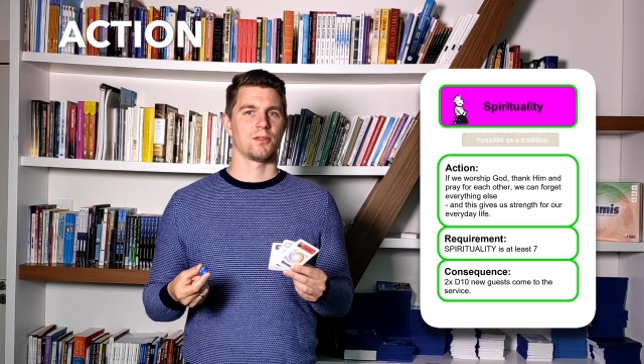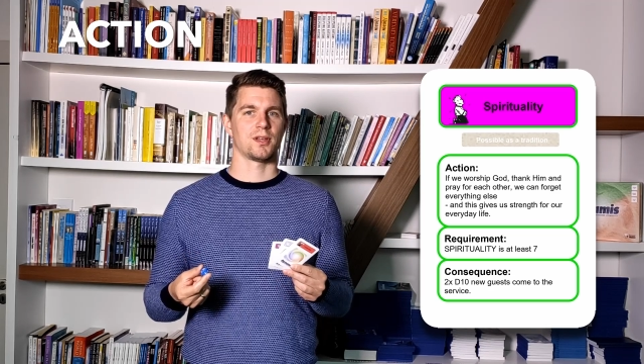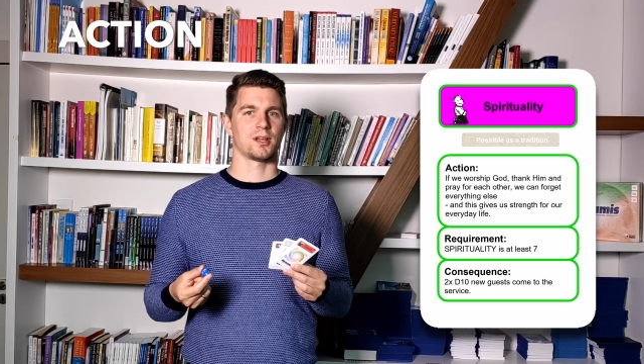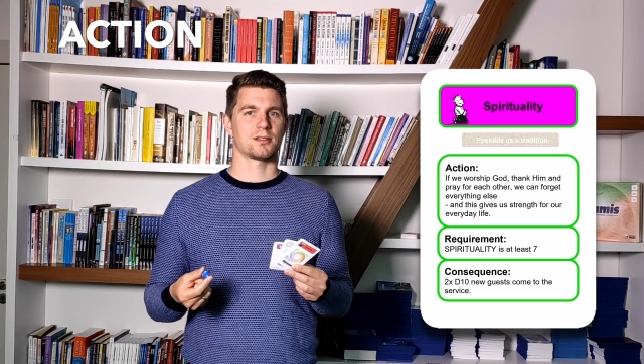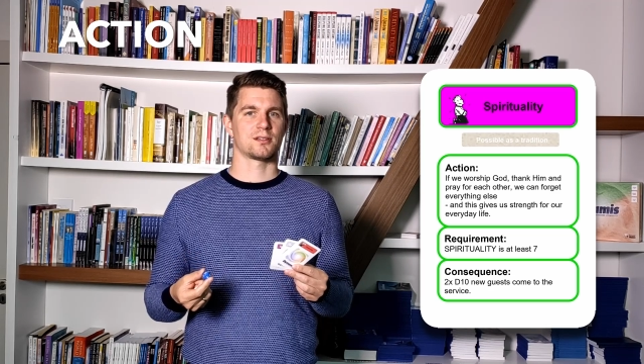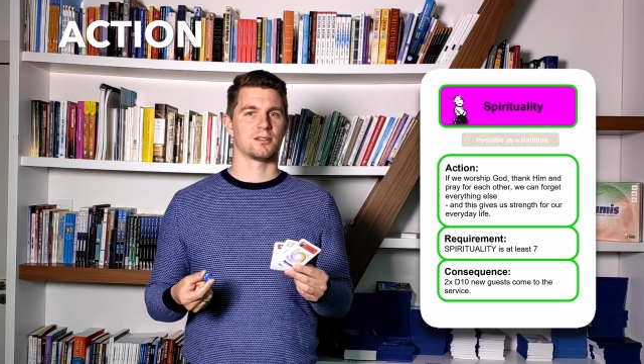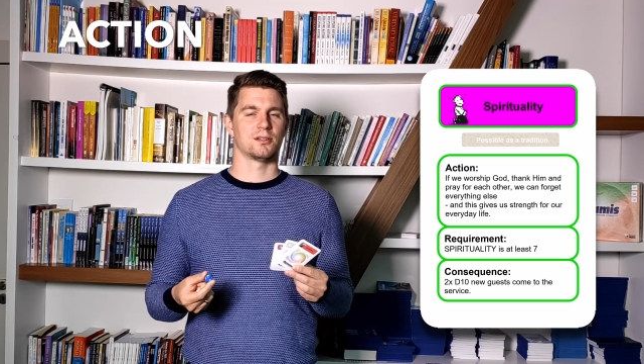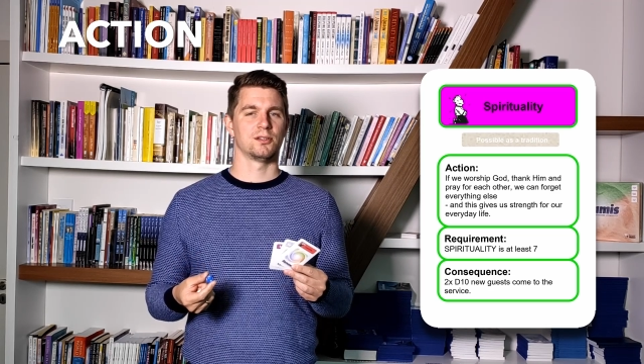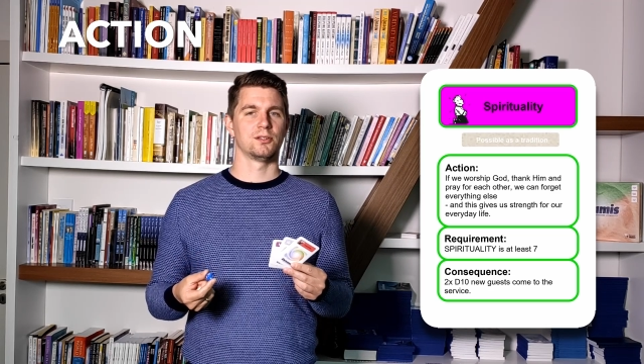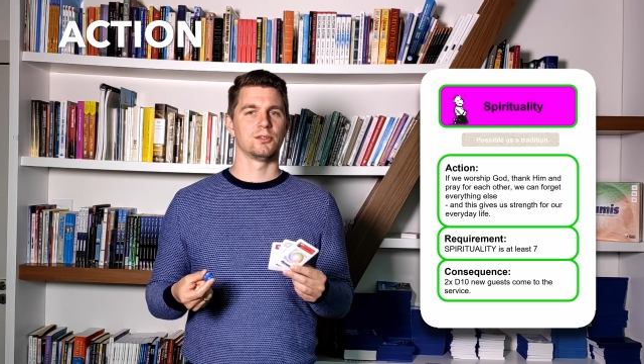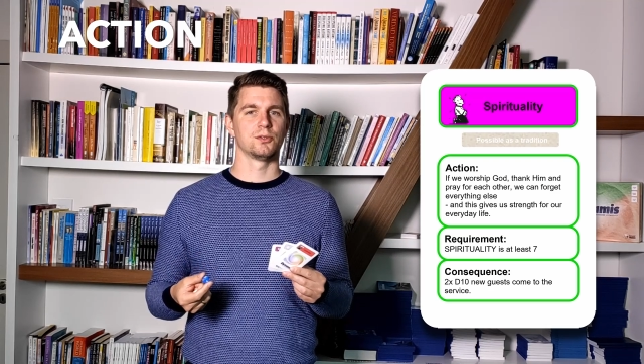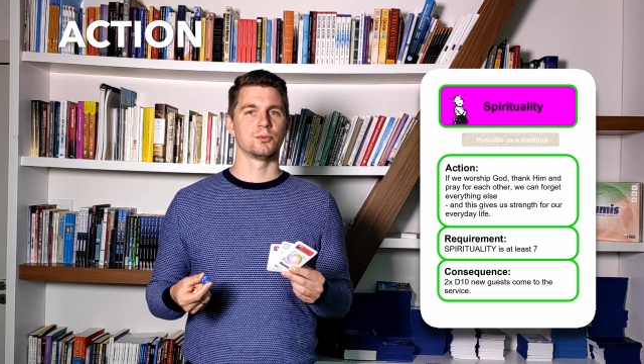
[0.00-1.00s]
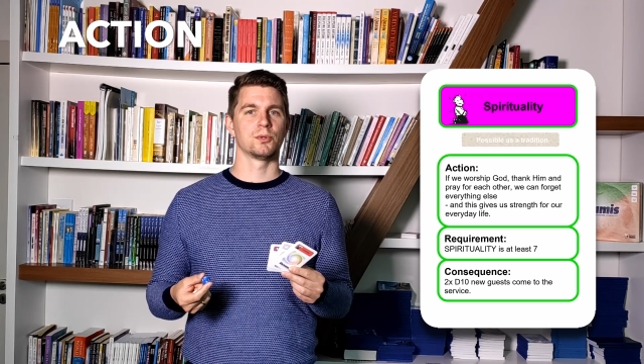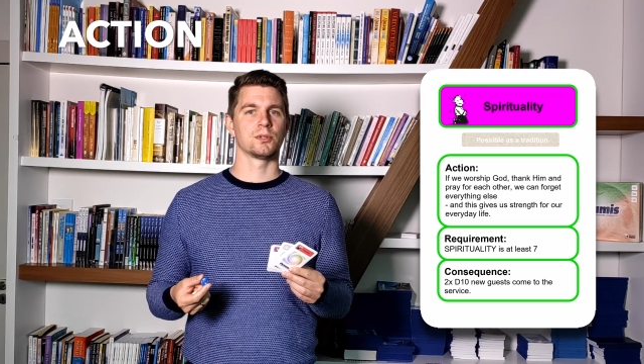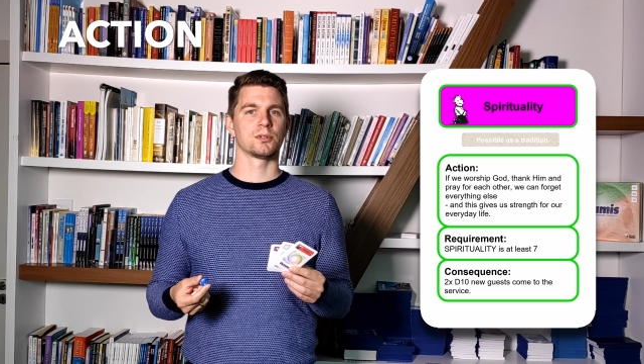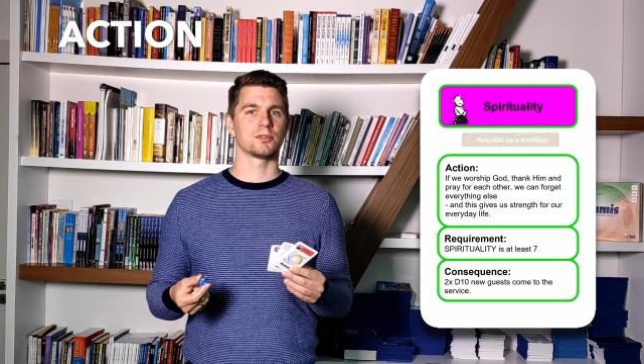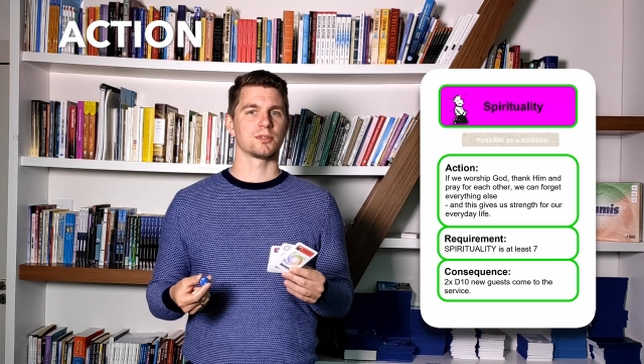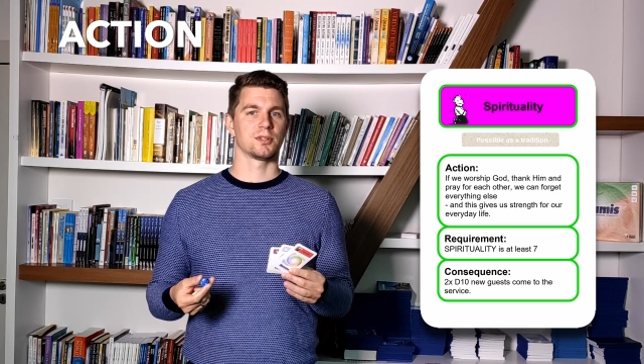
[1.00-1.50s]
that you
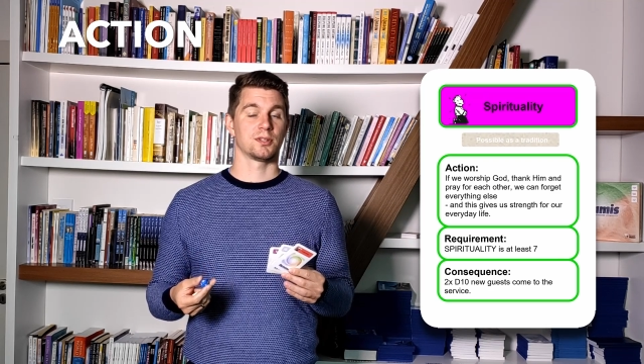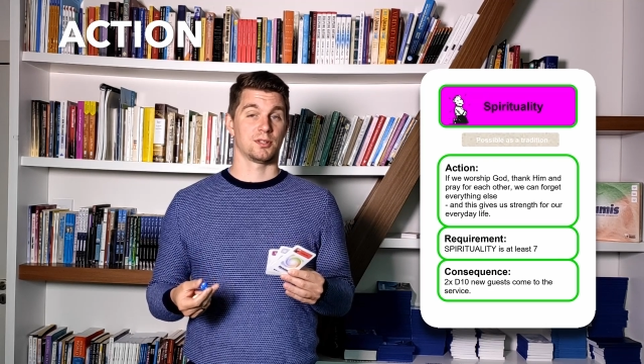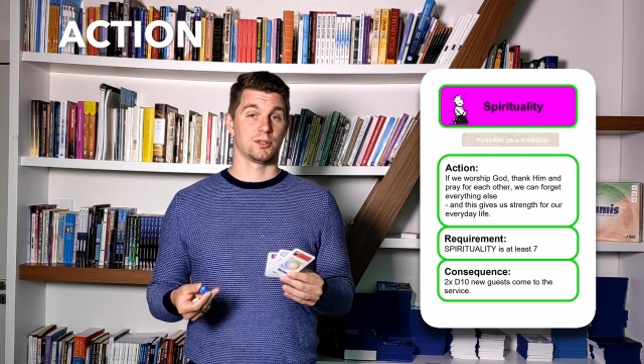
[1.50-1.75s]
will